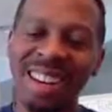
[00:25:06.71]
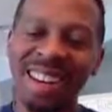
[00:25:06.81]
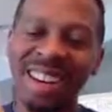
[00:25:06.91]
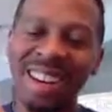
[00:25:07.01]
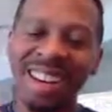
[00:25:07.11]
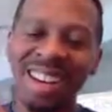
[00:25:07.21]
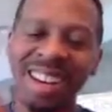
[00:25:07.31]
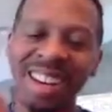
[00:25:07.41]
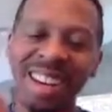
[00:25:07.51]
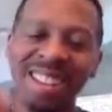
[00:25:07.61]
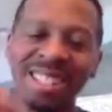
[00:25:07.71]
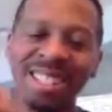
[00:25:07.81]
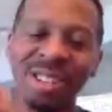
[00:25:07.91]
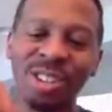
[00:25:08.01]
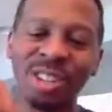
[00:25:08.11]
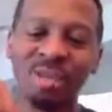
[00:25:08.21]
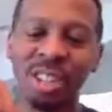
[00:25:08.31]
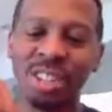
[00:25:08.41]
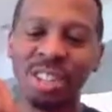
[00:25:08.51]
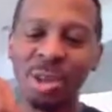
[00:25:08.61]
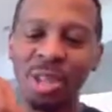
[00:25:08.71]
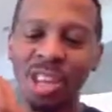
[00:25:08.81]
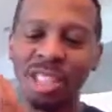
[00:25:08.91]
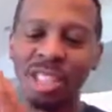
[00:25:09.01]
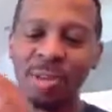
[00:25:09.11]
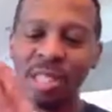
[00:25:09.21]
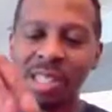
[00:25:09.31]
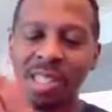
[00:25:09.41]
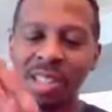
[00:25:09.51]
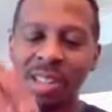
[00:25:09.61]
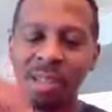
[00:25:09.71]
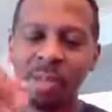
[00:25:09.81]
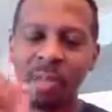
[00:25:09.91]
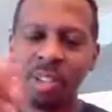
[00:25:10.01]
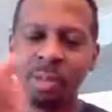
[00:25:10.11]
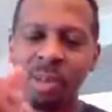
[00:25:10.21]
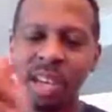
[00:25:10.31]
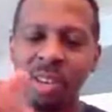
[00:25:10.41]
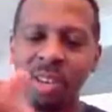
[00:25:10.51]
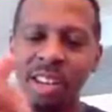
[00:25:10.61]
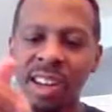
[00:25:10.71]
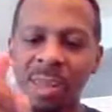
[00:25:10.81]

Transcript: All right. So I just wanted to show you that because I was still playing around.